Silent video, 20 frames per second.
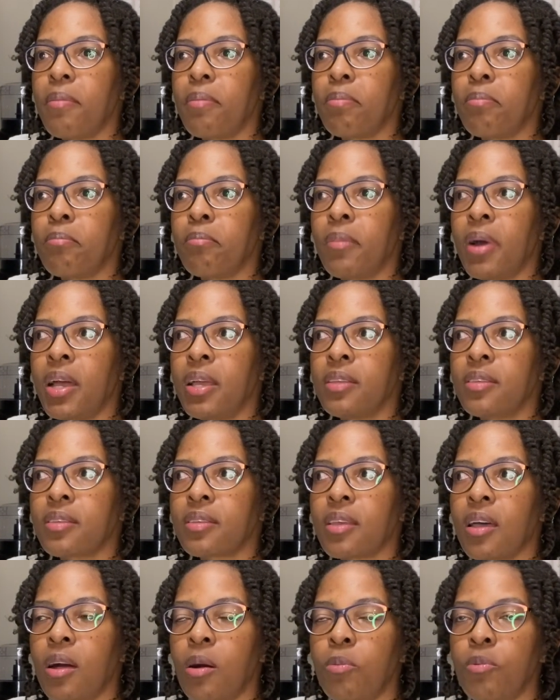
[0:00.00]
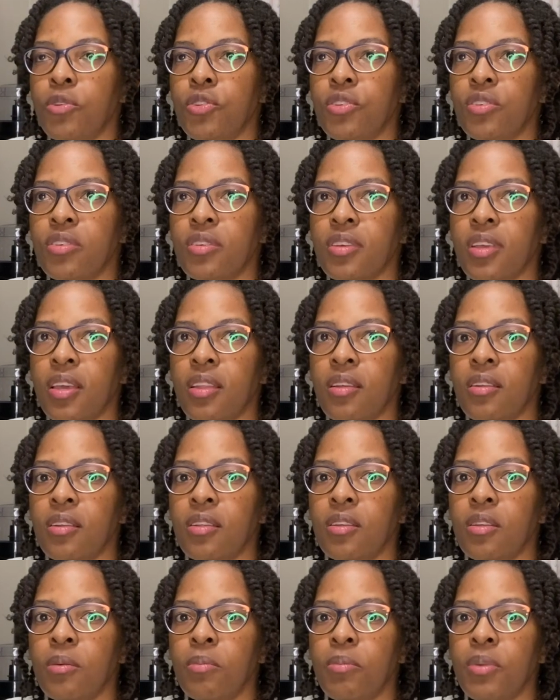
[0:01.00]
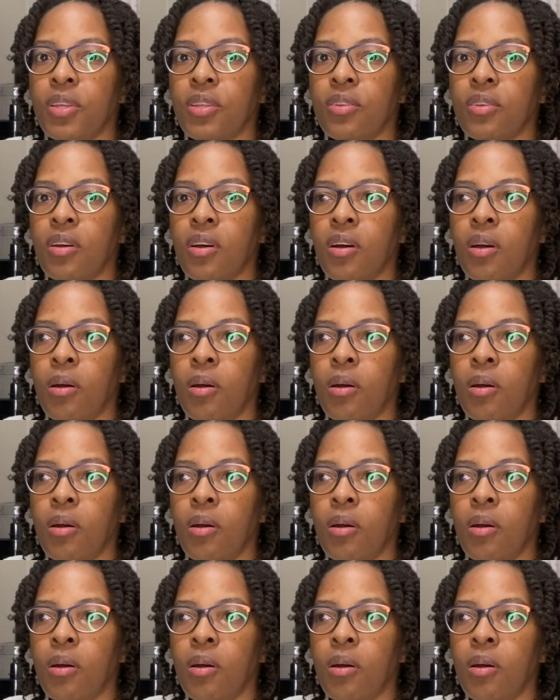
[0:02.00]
my scalp will just get a little bit